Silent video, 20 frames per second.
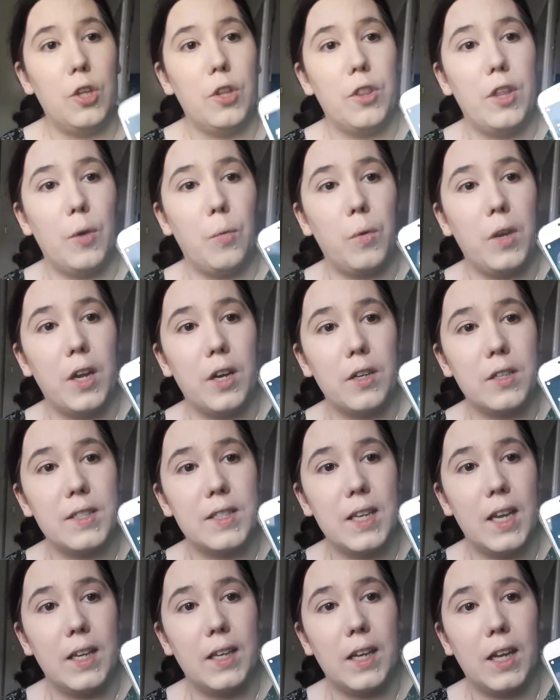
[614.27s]
that we are
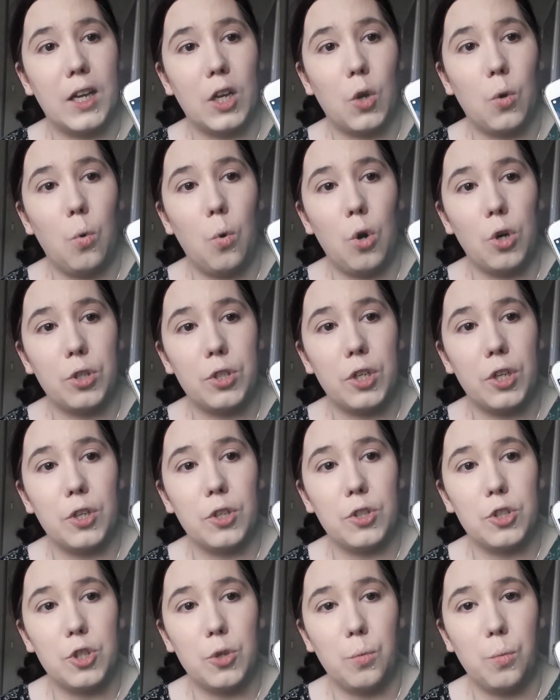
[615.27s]
sitting at
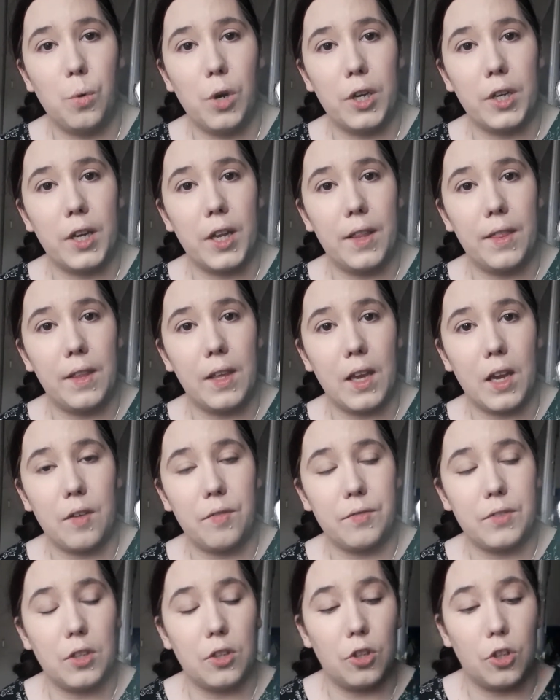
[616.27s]
1:45 in the
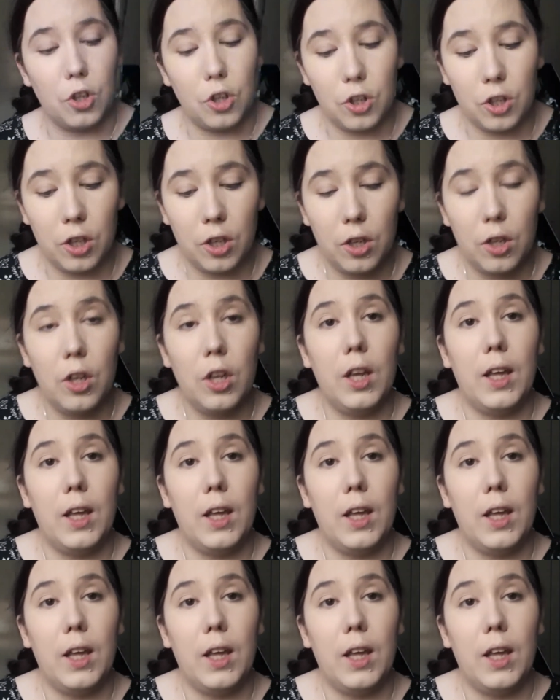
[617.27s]
afternoon.